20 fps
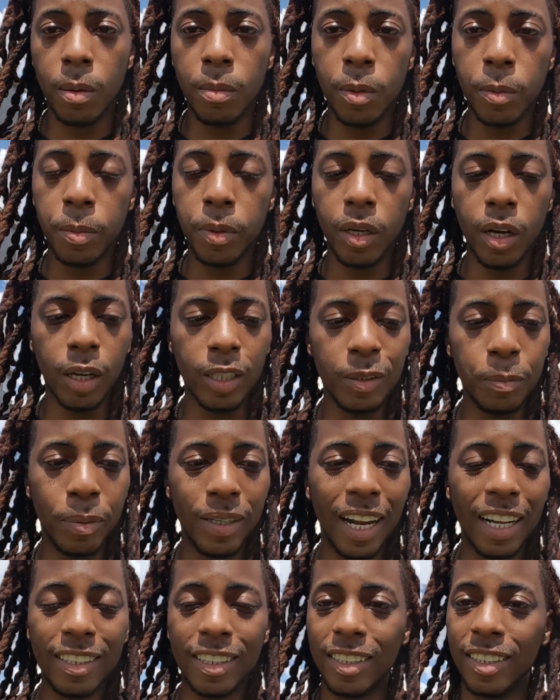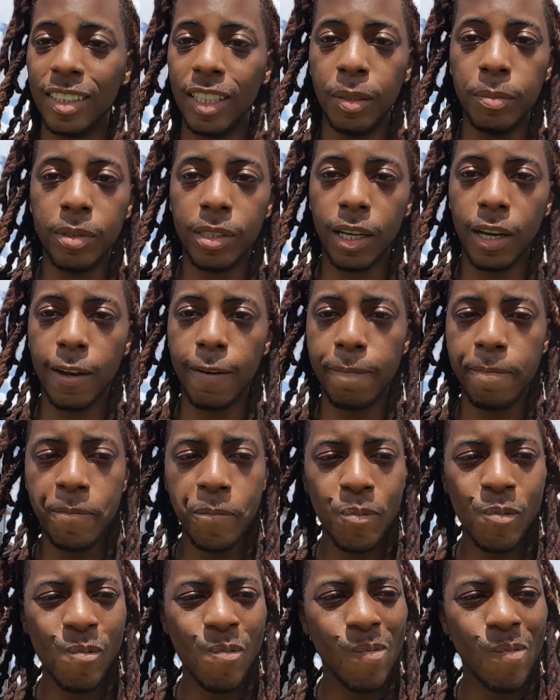I'm gonna be honest. But at the same time,